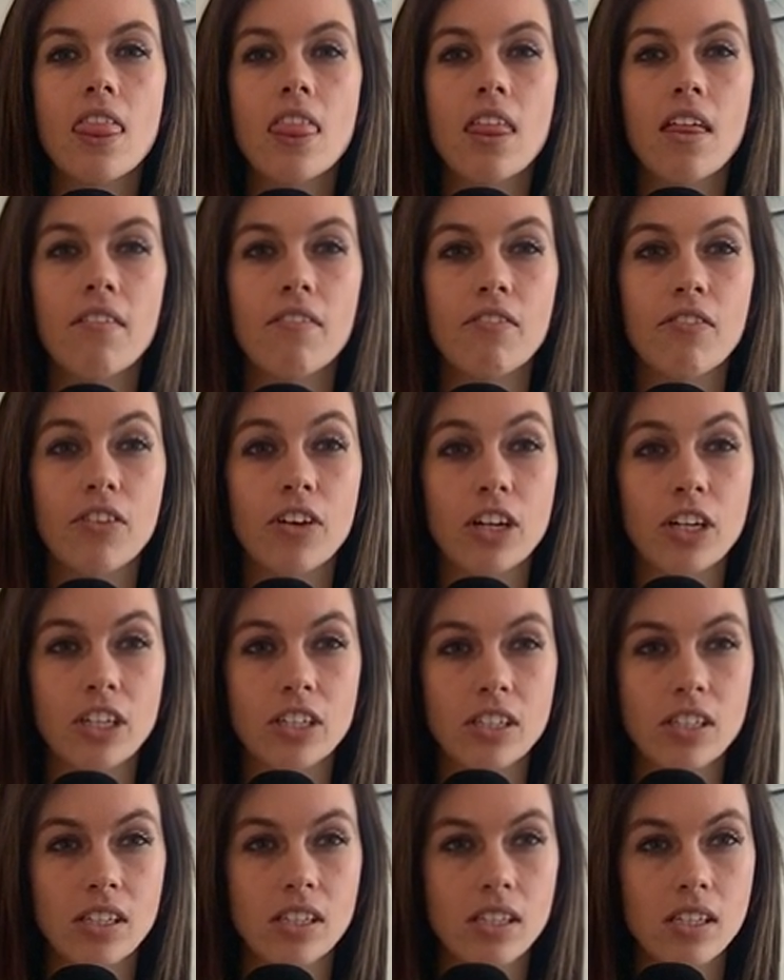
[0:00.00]
the
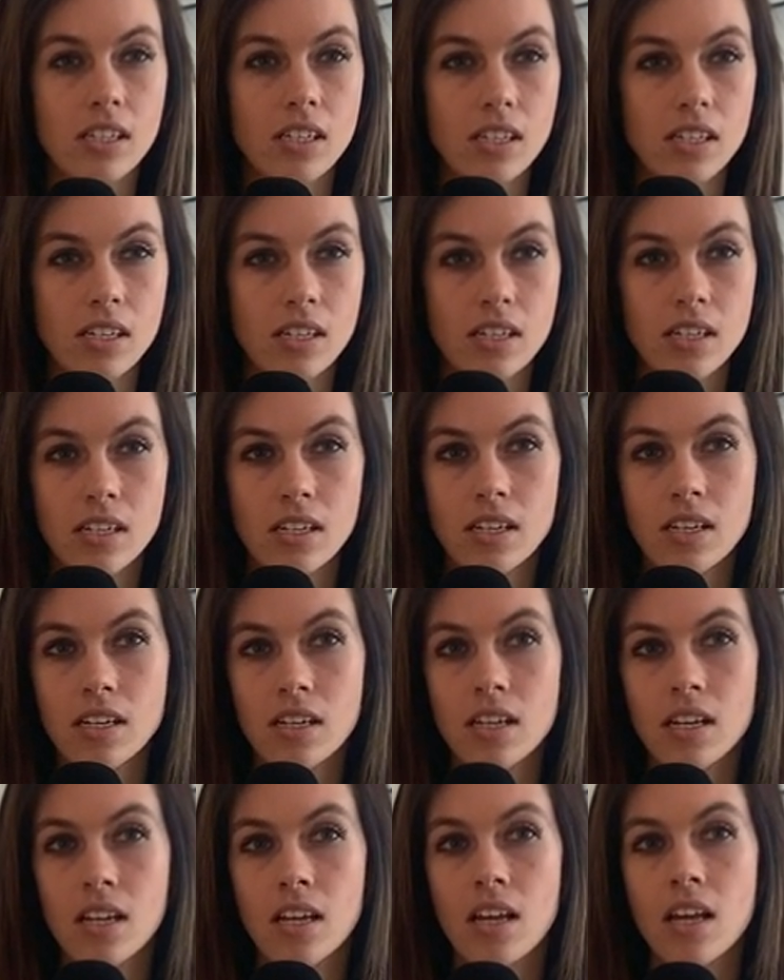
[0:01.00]
first
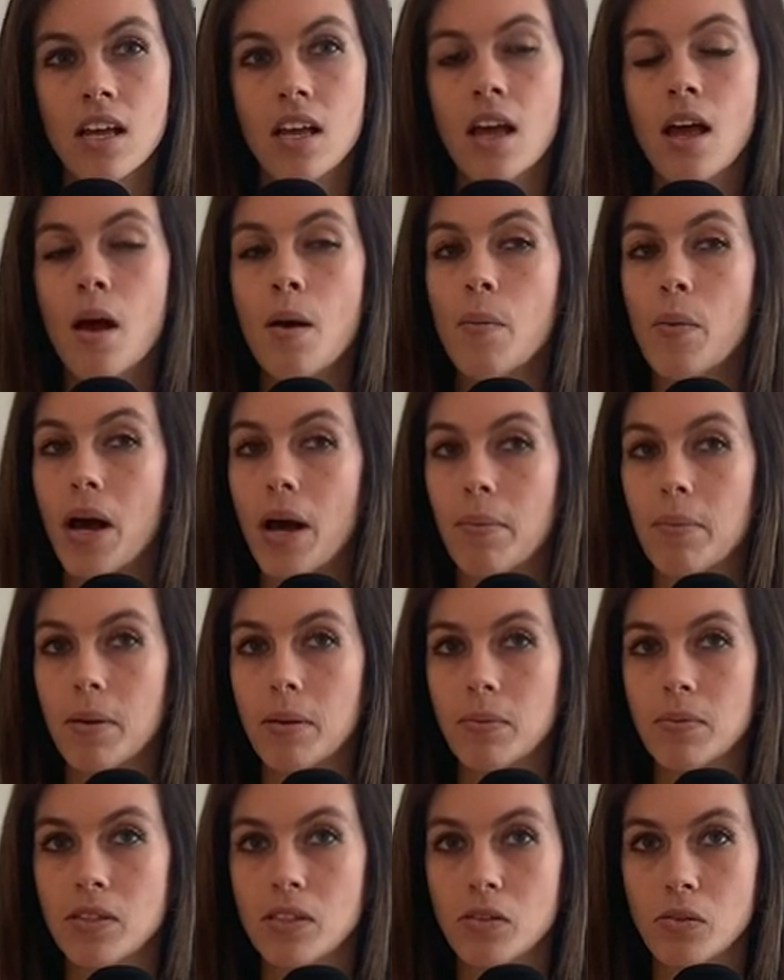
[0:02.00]
pop
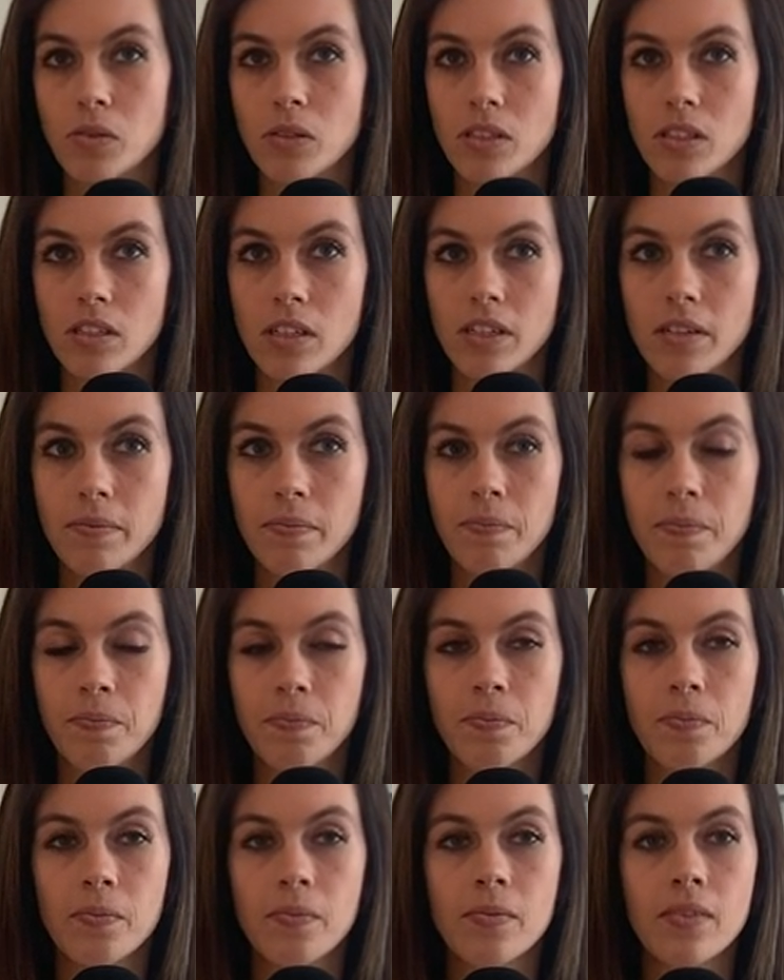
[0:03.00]
up toaster.
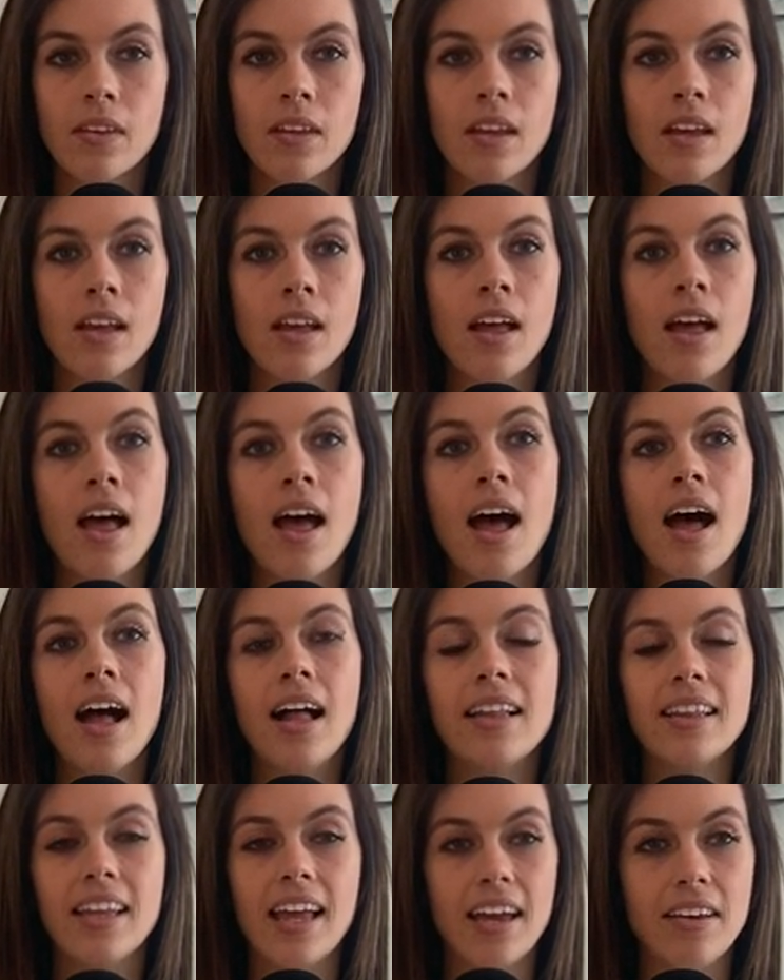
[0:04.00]

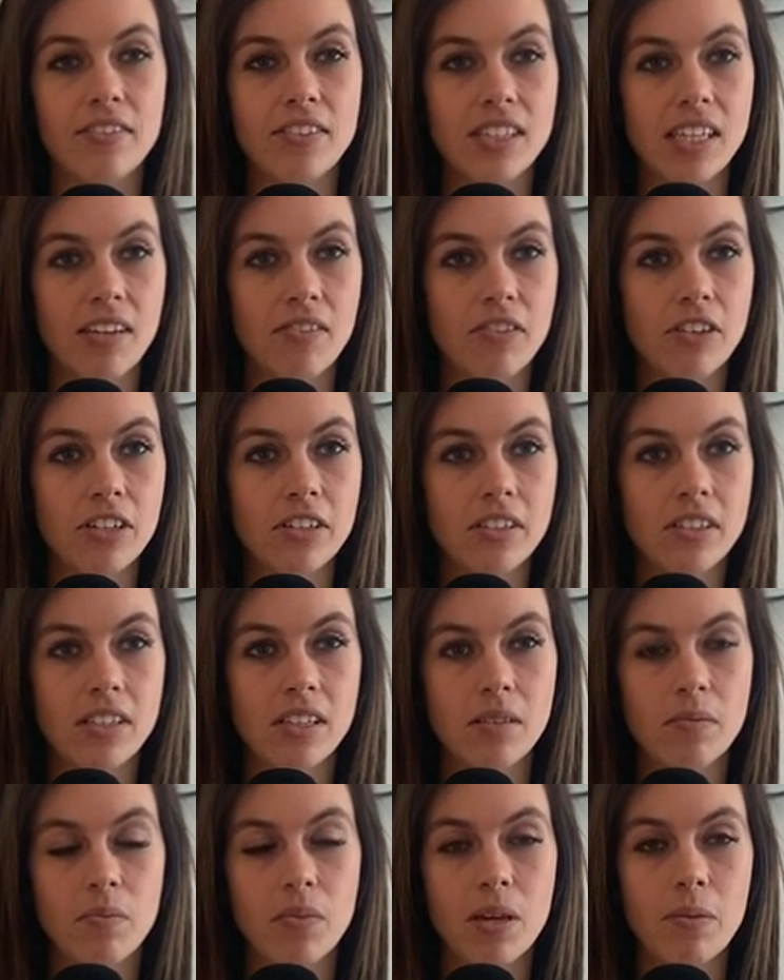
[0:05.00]
Lifesavers,
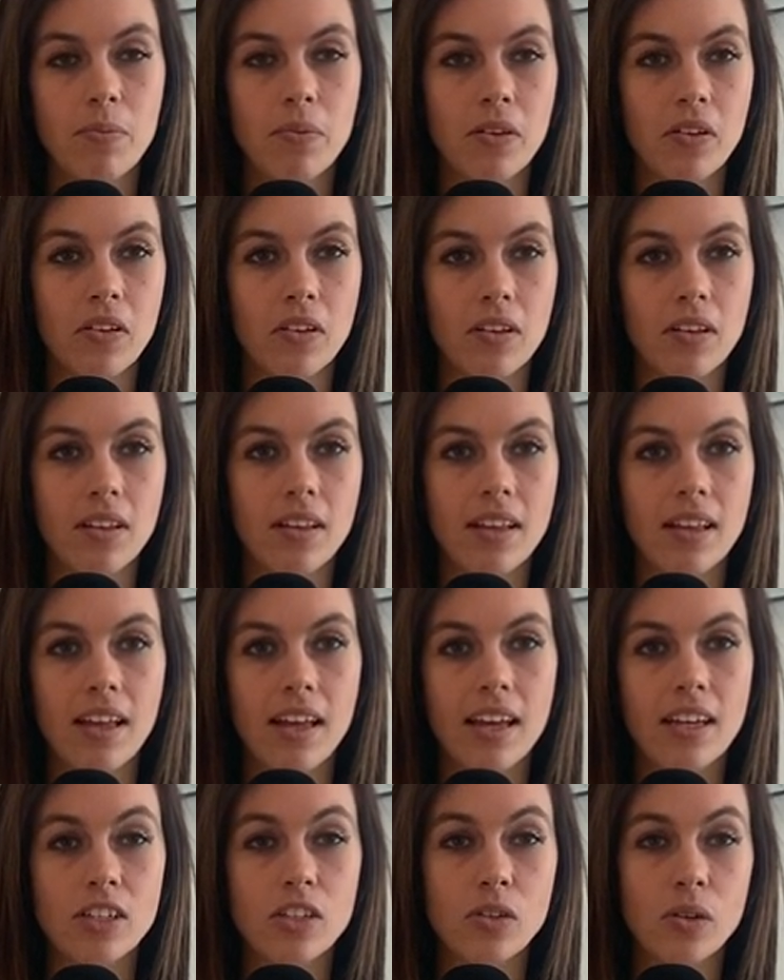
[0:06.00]
and people
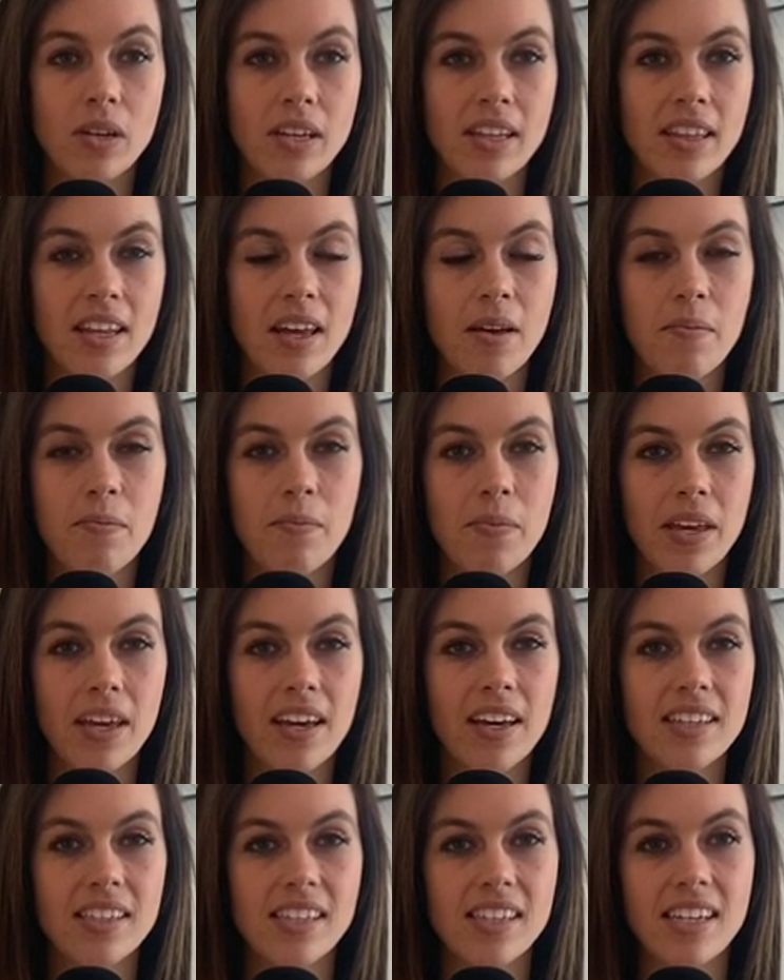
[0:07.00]
enjoyed them
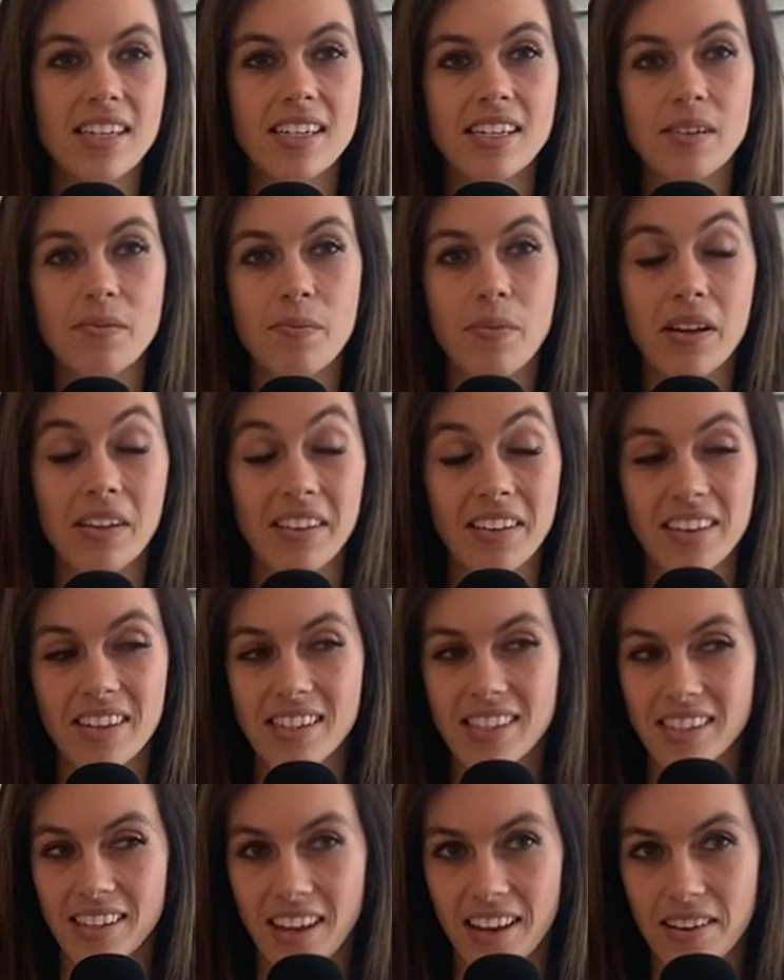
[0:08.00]
because they didn't melt in the
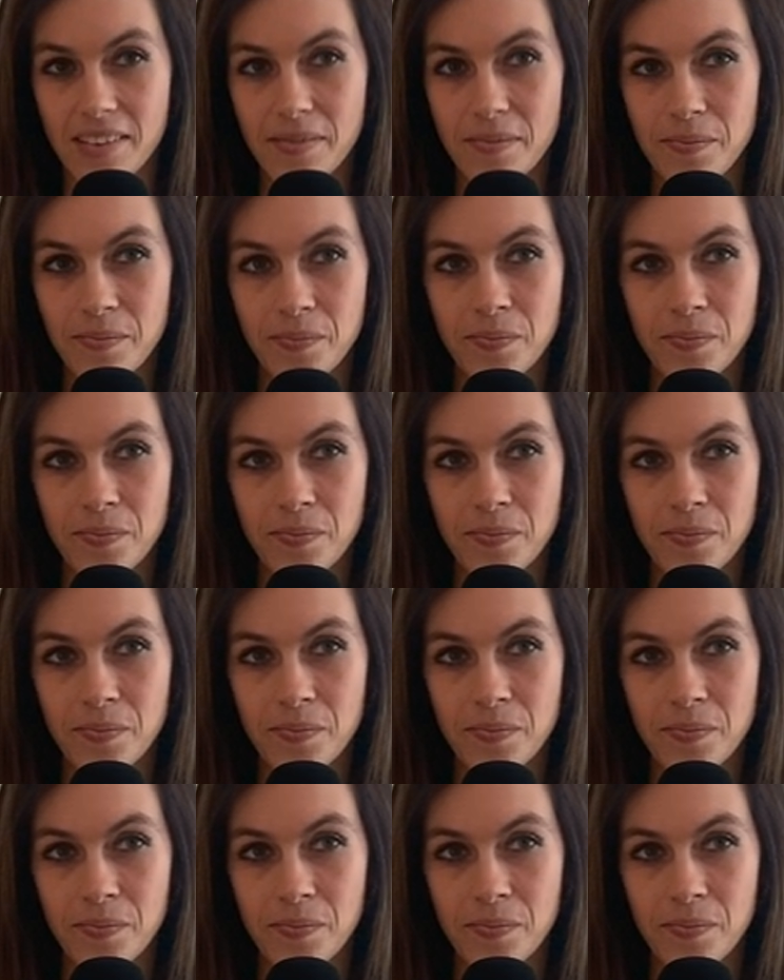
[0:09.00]
sun.